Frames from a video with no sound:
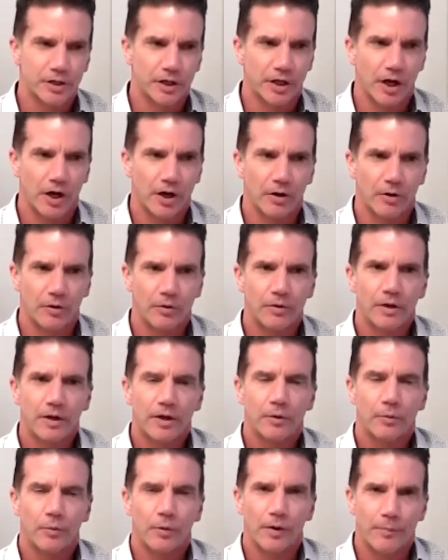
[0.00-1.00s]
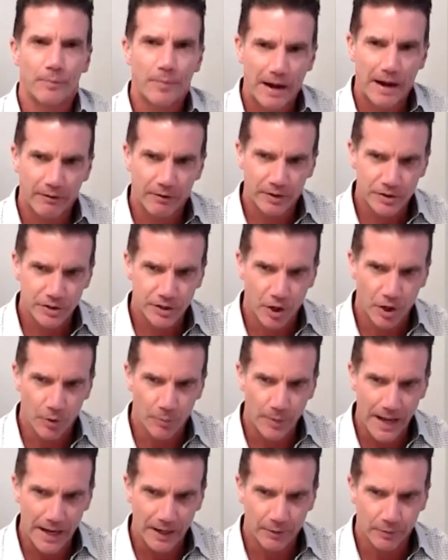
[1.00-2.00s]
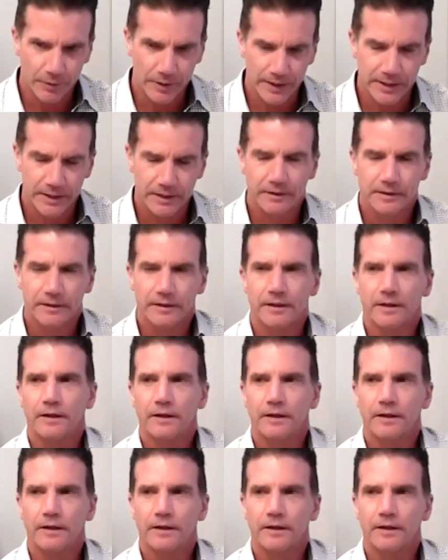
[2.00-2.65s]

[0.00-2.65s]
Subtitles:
ago with Periscope Equity,